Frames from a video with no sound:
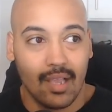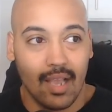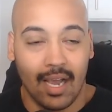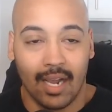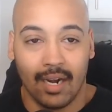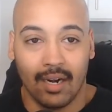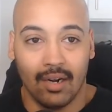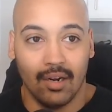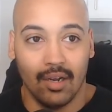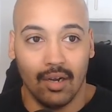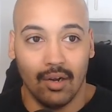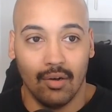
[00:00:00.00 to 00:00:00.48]

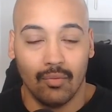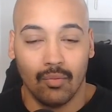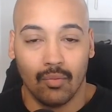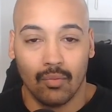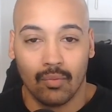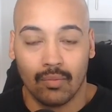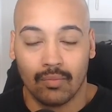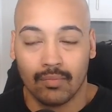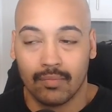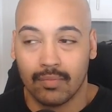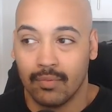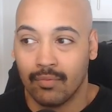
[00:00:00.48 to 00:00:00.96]
I don't know,
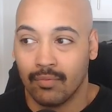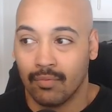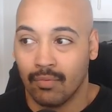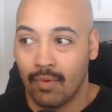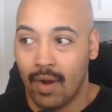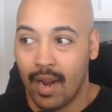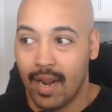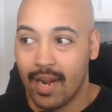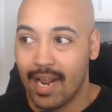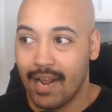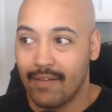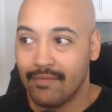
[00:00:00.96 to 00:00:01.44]

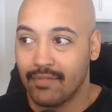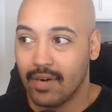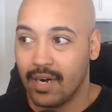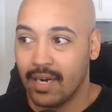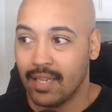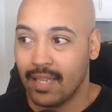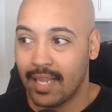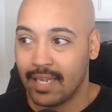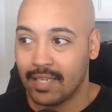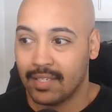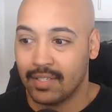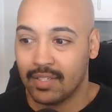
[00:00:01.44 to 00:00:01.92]
right after I
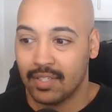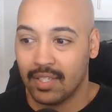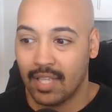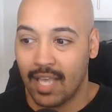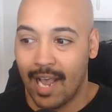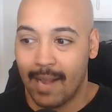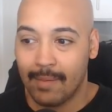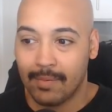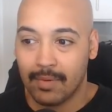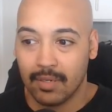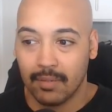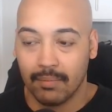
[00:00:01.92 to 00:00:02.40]
like
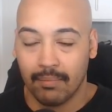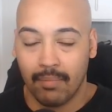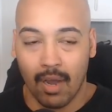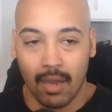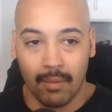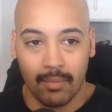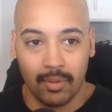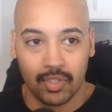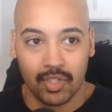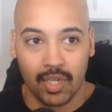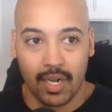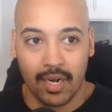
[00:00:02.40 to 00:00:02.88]
slapped
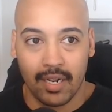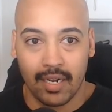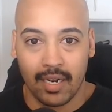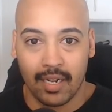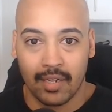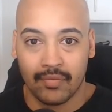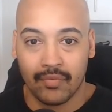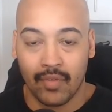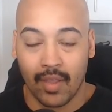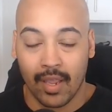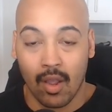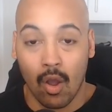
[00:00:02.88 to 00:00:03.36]
publish on it,
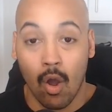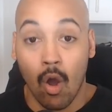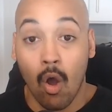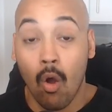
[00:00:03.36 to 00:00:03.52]
I was like,